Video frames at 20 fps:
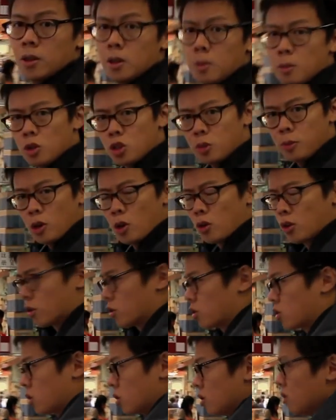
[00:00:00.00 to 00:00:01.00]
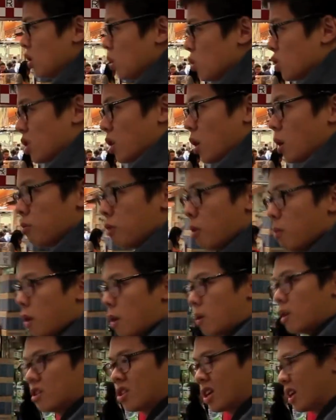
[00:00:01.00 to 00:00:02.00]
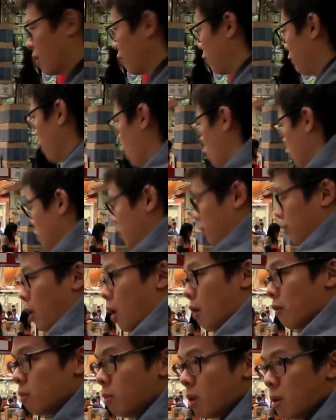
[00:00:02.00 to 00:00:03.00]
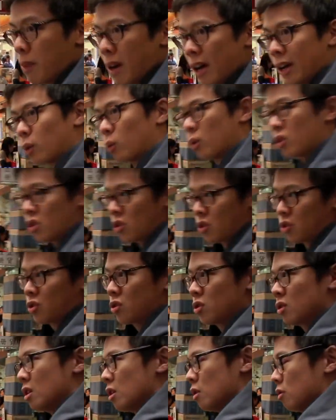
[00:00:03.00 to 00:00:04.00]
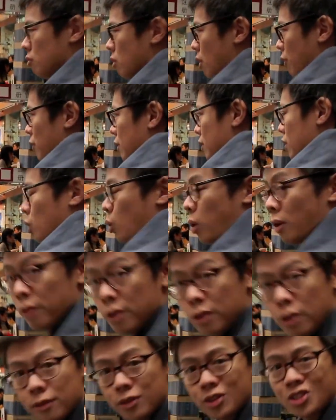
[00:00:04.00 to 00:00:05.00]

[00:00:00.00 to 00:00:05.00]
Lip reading: But to be honest, usually I'd probably only take a 35 in my bag, which is roughly the equivalent of a